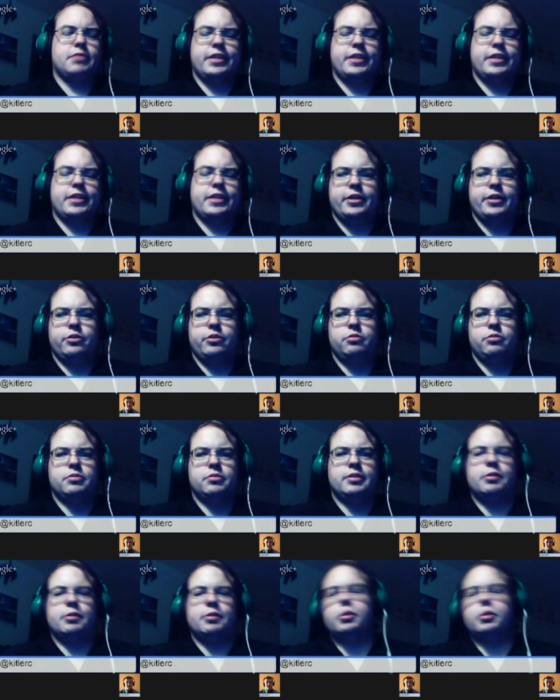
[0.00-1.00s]
kill,
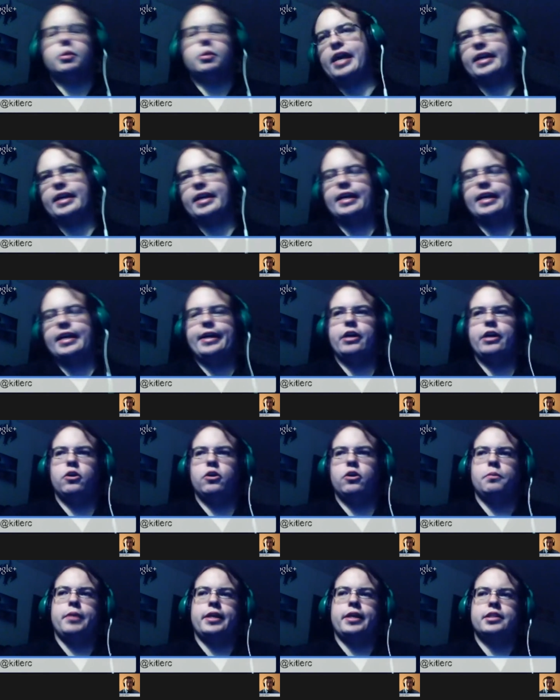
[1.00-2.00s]
no, not kill,
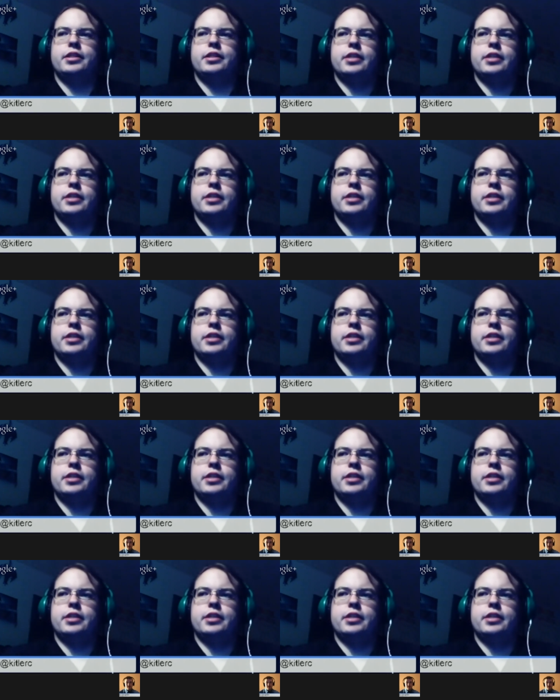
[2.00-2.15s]
but